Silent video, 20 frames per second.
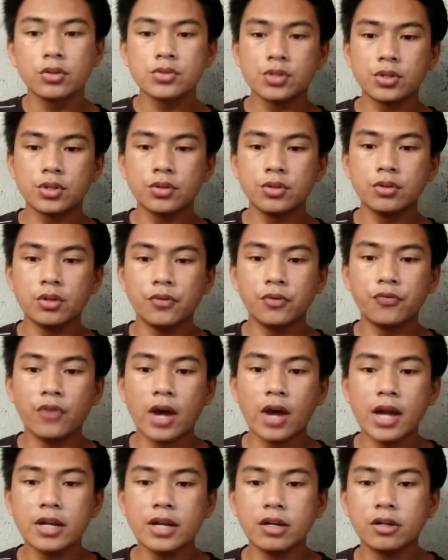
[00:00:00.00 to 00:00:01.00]
To
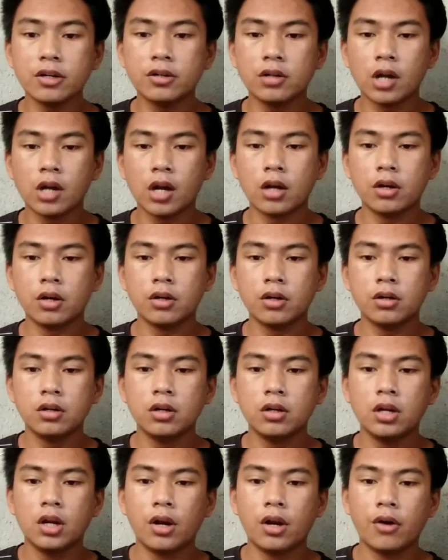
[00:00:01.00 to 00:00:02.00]
find a
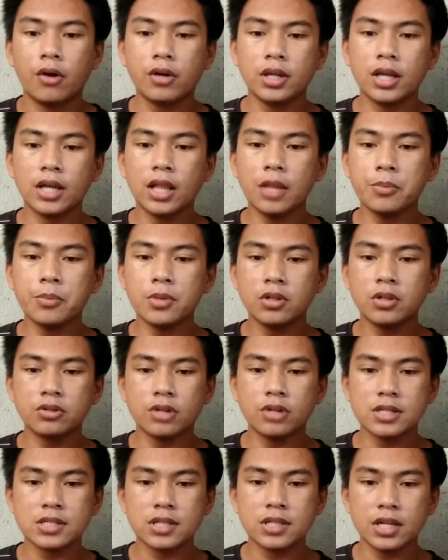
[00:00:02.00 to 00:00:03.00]
reliable
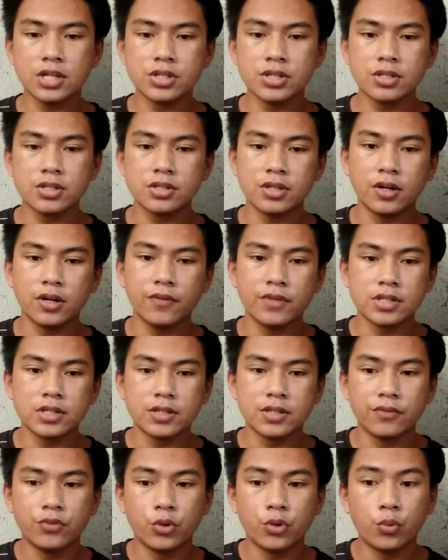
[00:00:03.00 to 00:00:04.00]
translation service
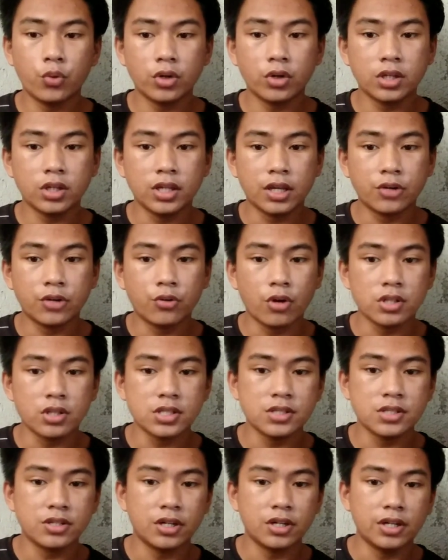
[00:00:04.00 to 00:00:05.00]
if you're working
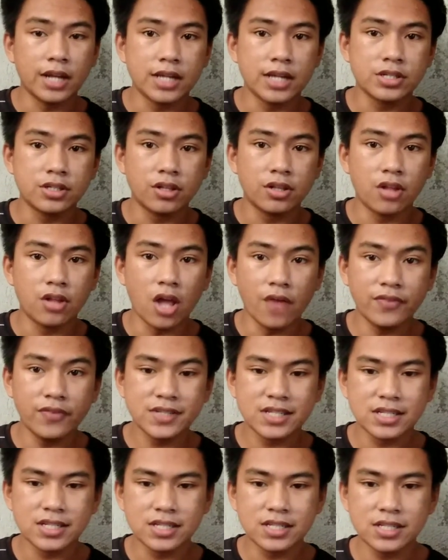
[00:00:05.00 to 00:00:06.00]
across international
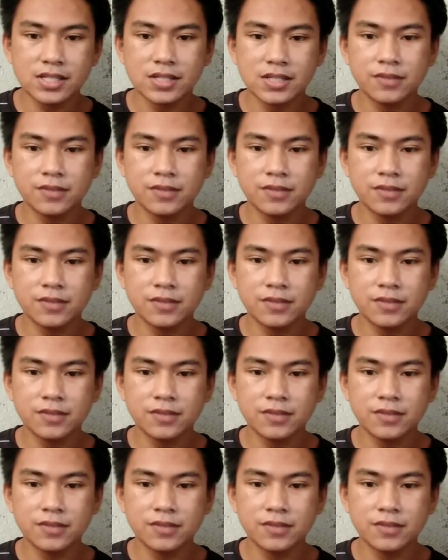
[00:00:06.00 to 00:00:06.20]
offices,